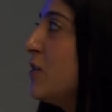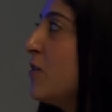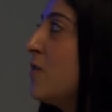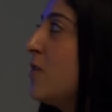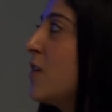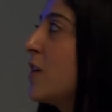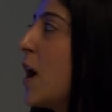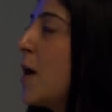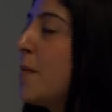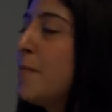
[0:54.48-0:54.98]
to you
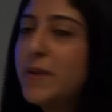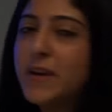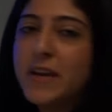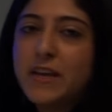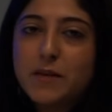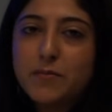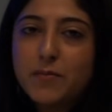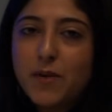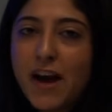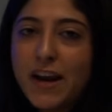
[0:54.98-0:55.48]
the company
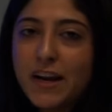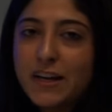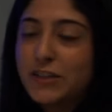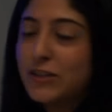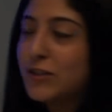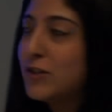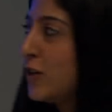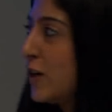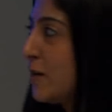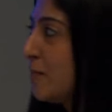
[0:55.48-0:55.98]
and the product
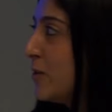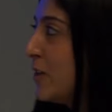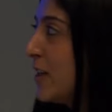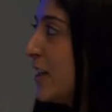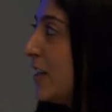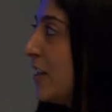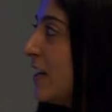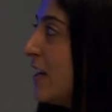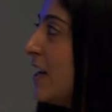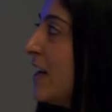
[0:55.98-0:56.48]

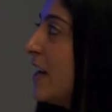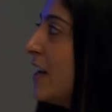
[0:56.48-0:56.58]
description.